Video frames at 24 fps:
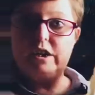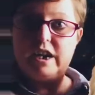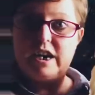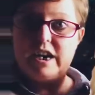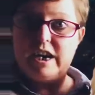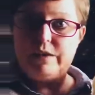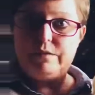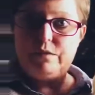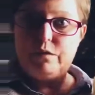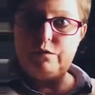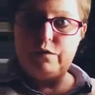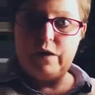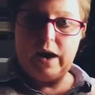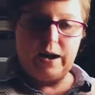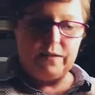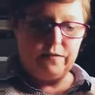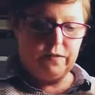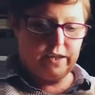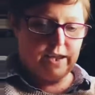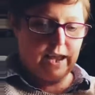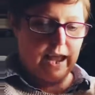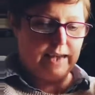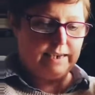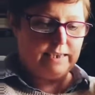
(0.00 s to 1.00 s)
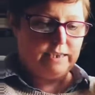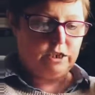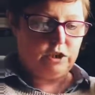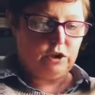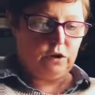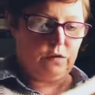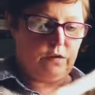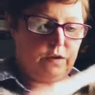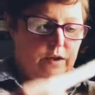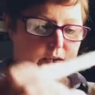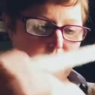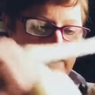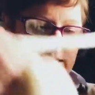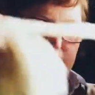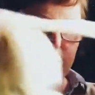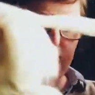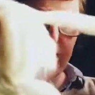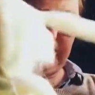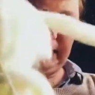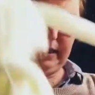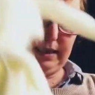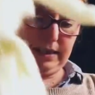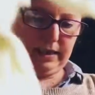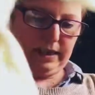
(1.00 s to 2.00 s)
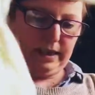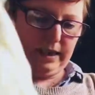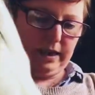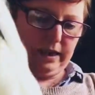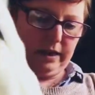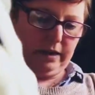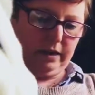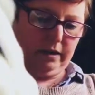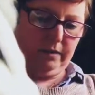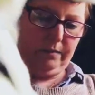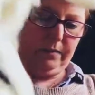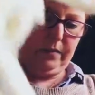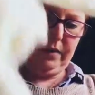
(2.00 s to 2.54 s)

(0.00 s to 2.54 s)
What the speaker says: can never find the ends on these things, can you?